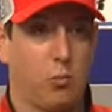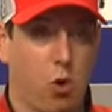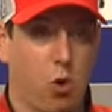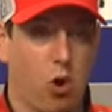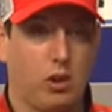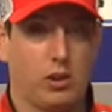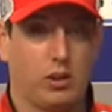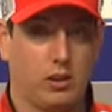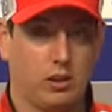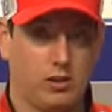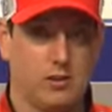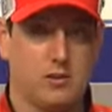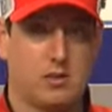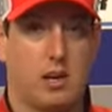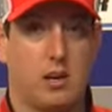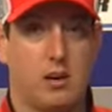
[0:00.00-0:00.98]
walking
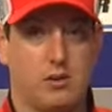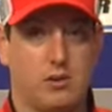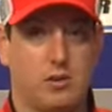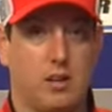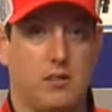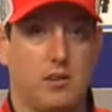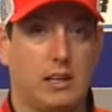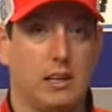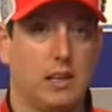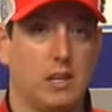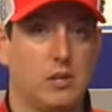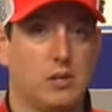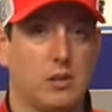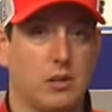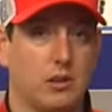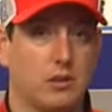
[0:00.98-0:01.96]
and stairs and everything
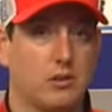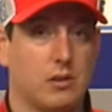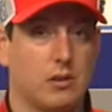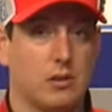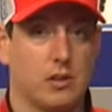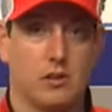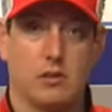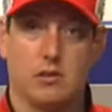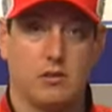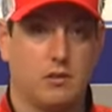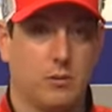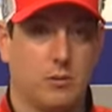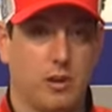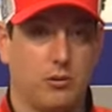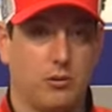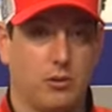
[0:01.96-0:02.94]
easier. So
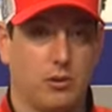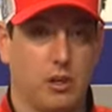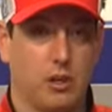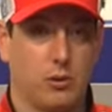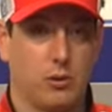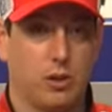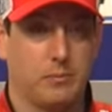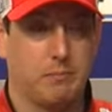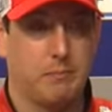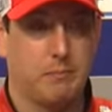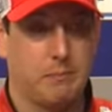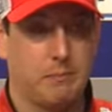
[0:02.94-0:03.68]
you might as well not quit.